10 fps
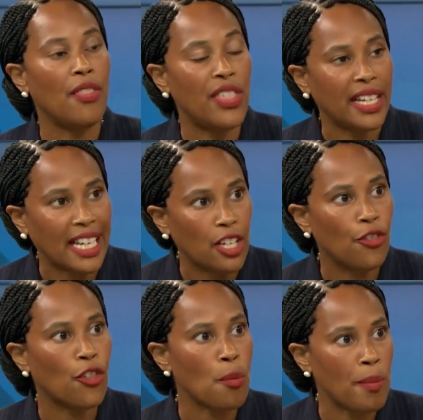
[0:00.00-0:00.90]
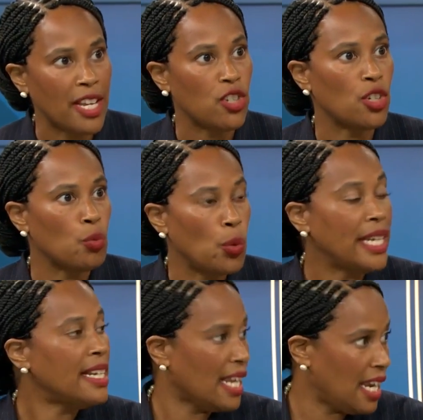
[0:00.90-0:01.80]
the information
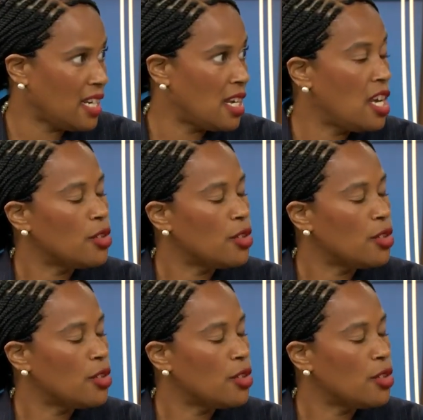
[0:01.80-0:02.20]
we need